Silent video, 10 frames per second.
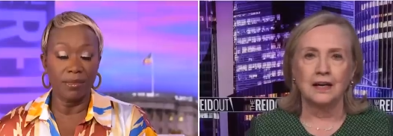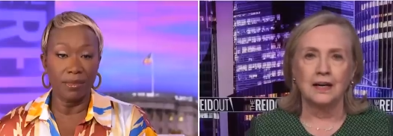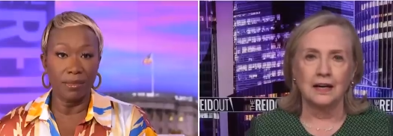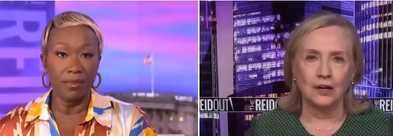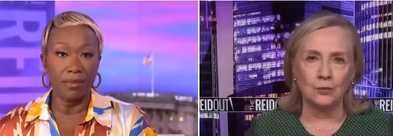
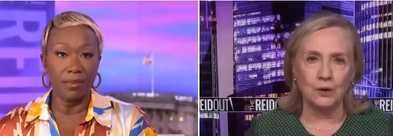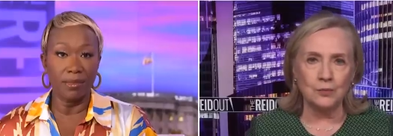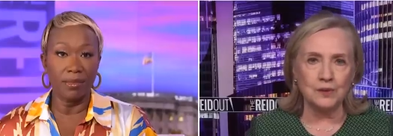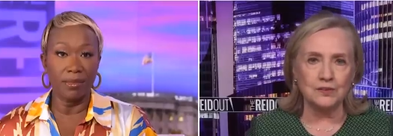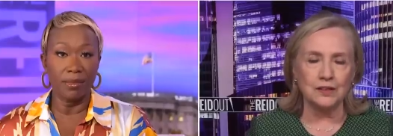Speaker 1: uh, what
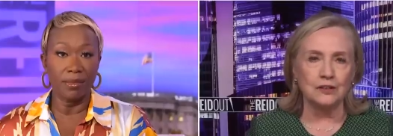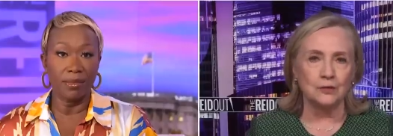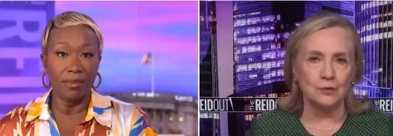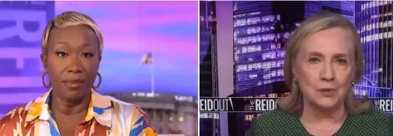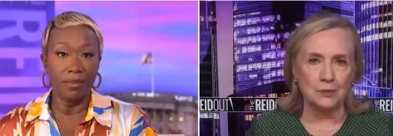we see the
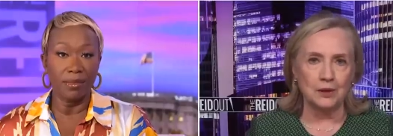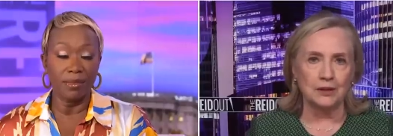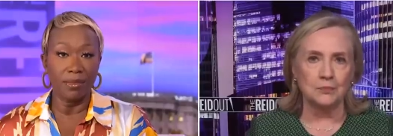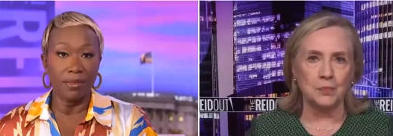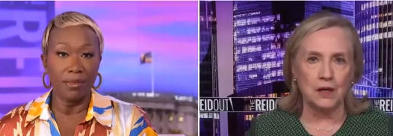
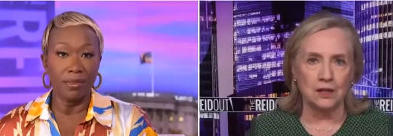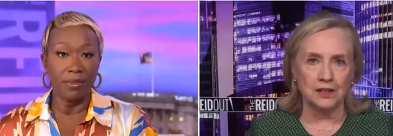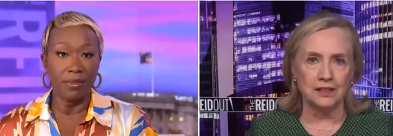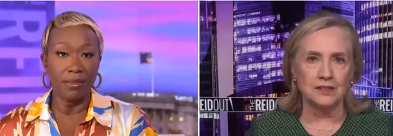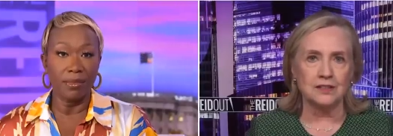Republican
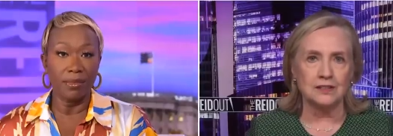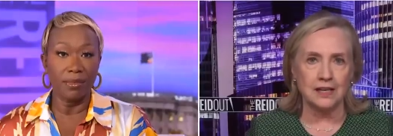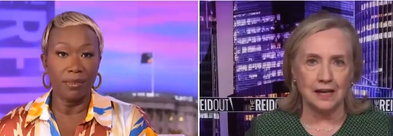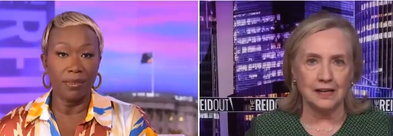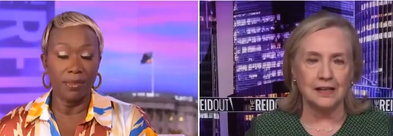Party
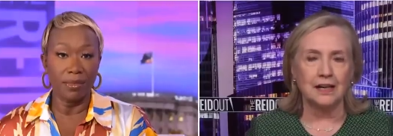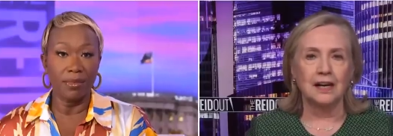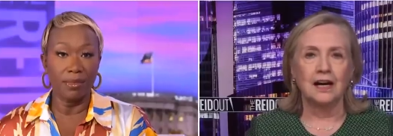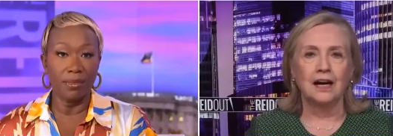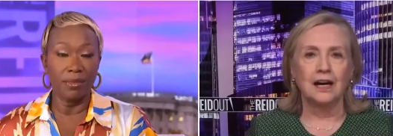today
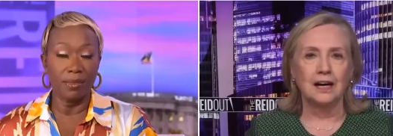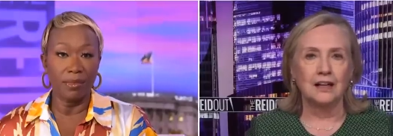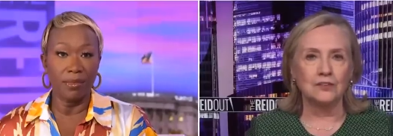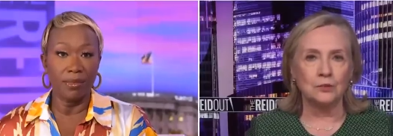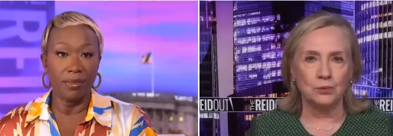uh,
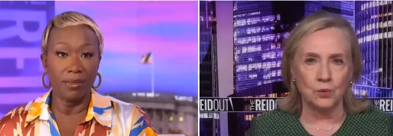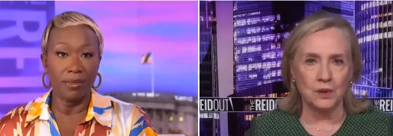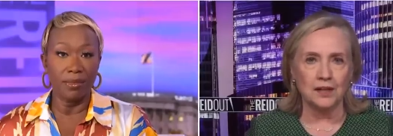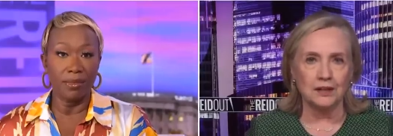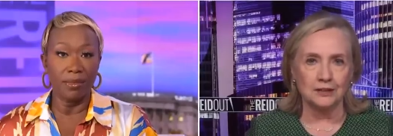
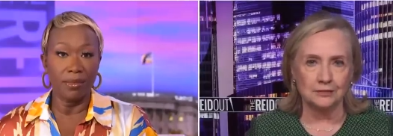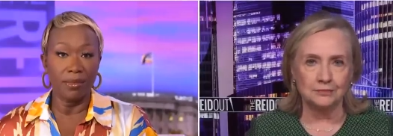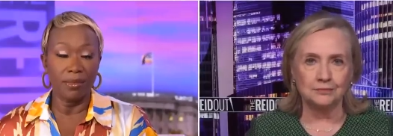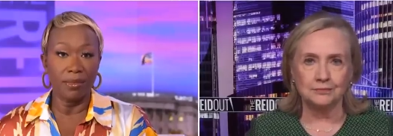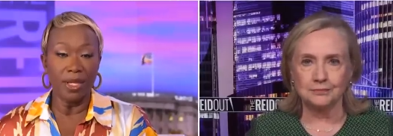supporting.
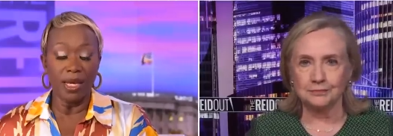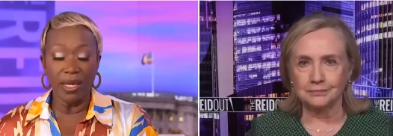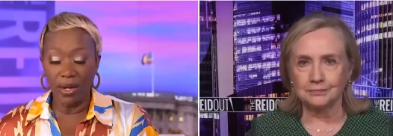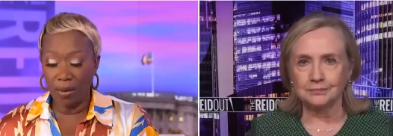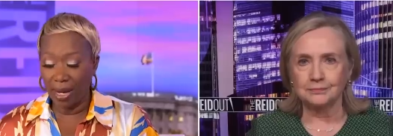
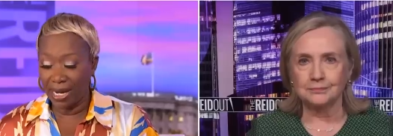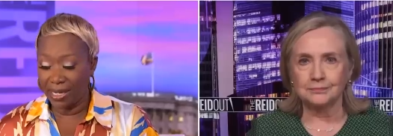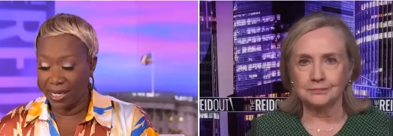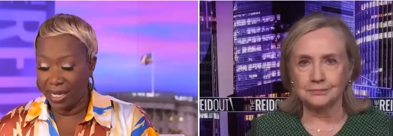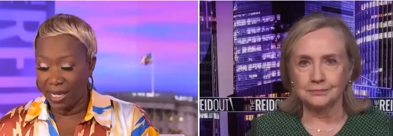
Speaker 2: You know,
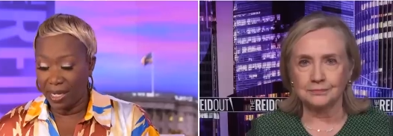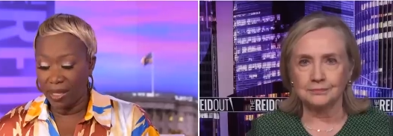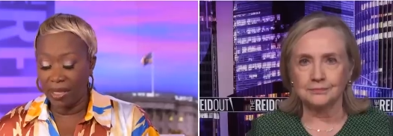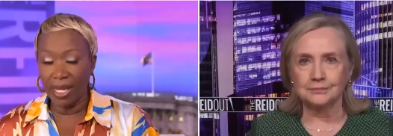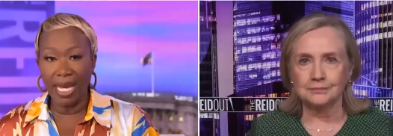and
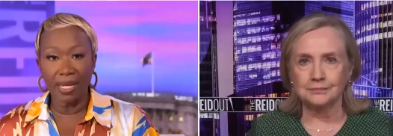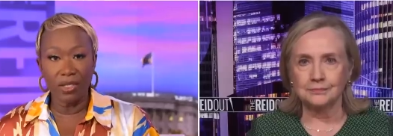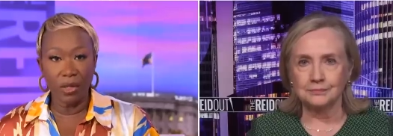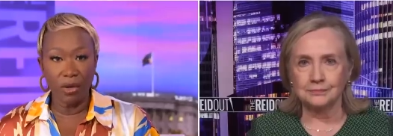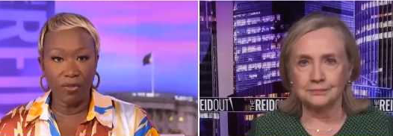
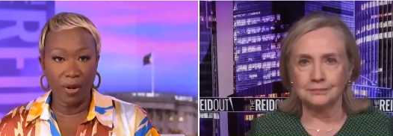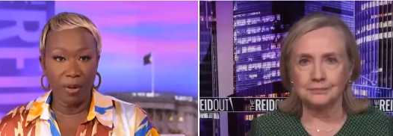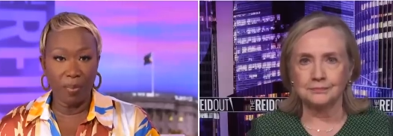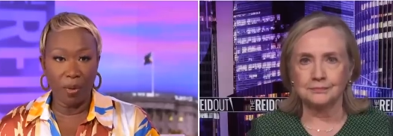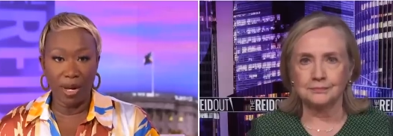to your very
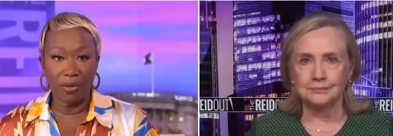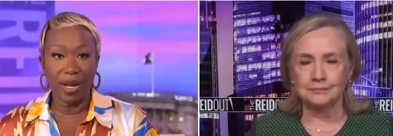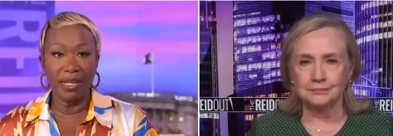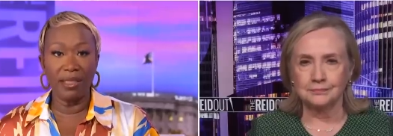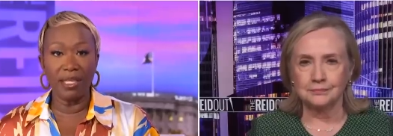point,
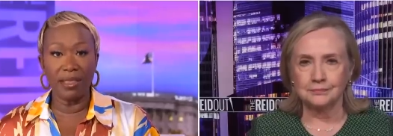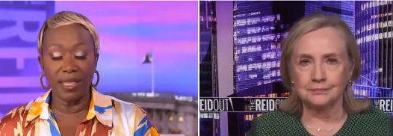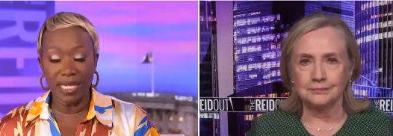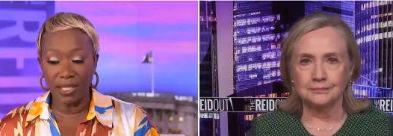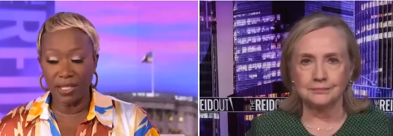right? Th
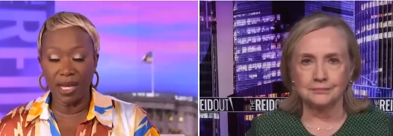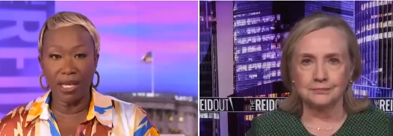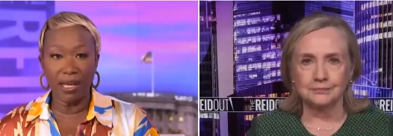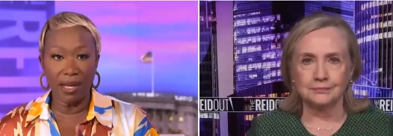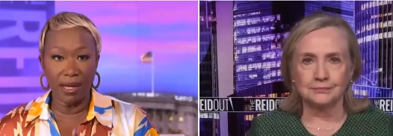this
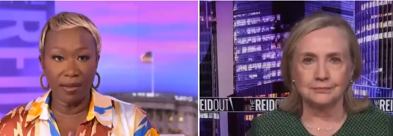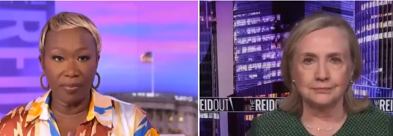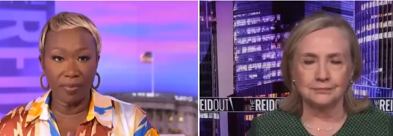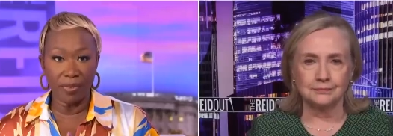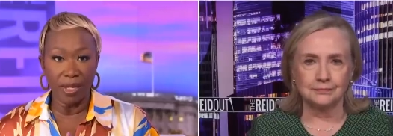uh,
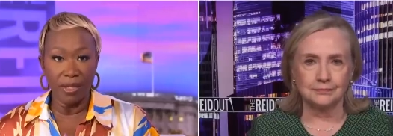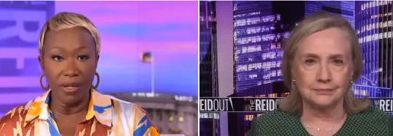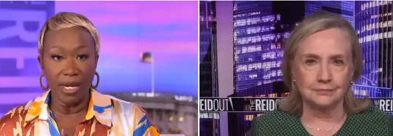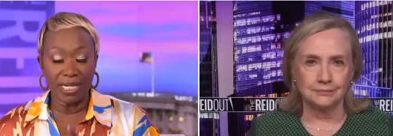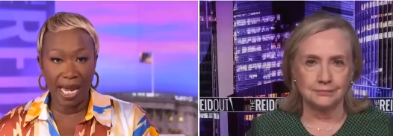um,
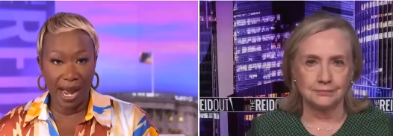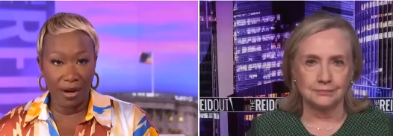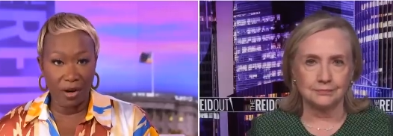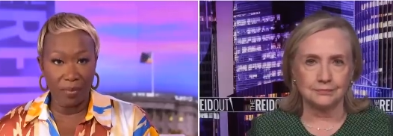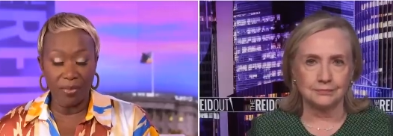
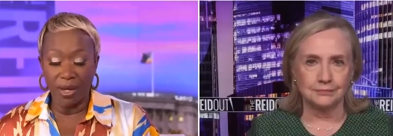attacker